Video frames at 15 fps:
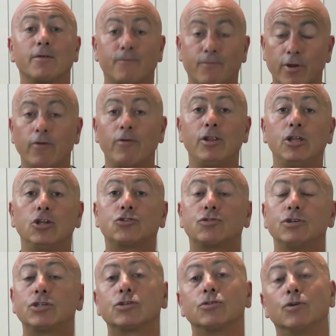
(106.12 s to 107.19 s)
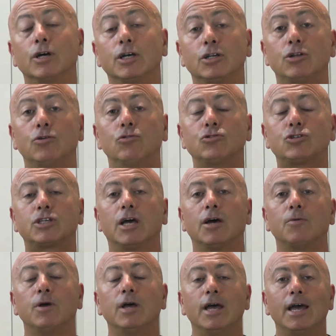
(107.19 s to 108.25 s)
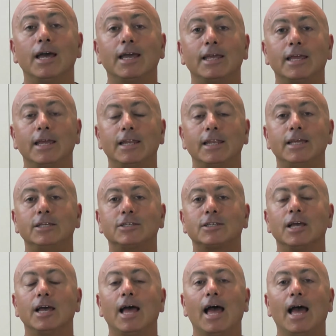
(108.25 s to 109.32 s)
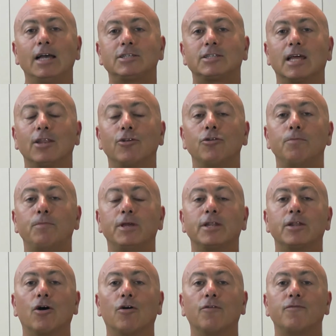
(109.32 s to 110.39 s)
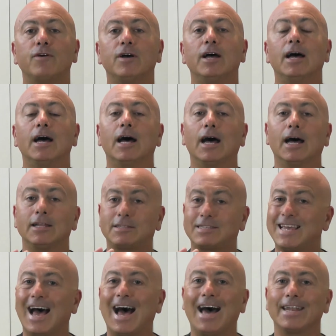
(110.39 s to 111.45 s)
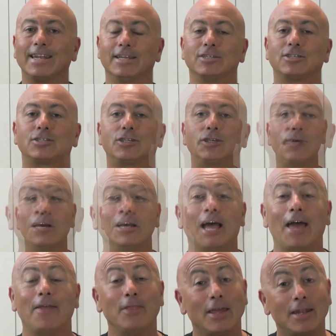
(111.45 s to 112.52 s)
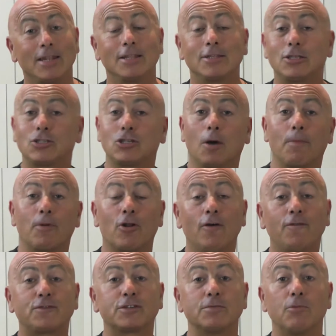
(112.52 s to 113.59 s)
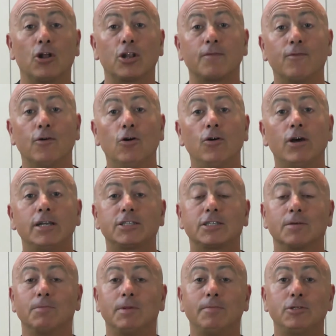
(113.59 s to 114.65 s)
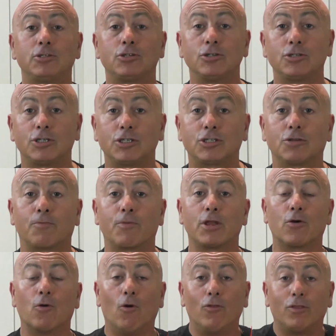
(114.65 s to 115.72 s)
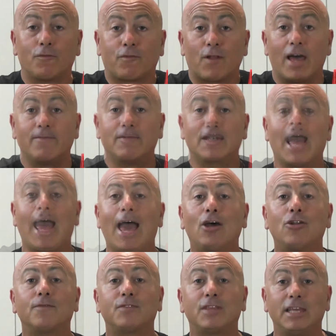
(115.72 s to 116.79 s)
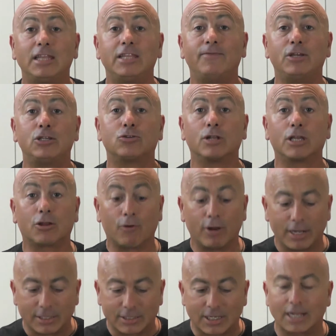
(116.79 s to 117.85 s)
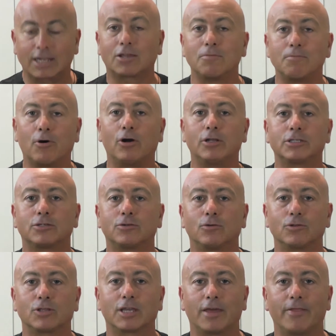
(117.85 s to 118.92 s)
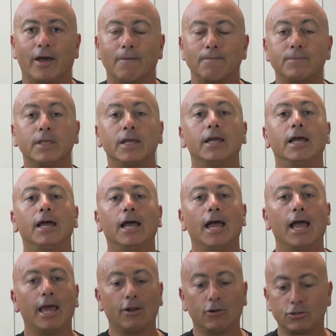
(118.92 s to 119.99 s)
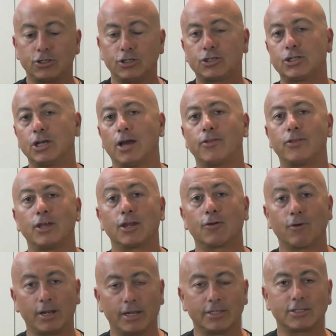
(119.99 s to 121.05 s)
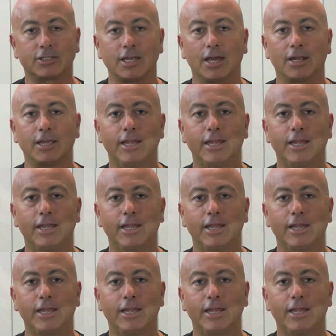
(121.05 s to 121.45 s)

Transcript: very nutritional, and also it, it is has that little bit of tartness to it. And then to top it off, some olive oil and some lemon juice just to bring all the flavours out of the individual ingredients and combines it all together and I'll just show the ingredients down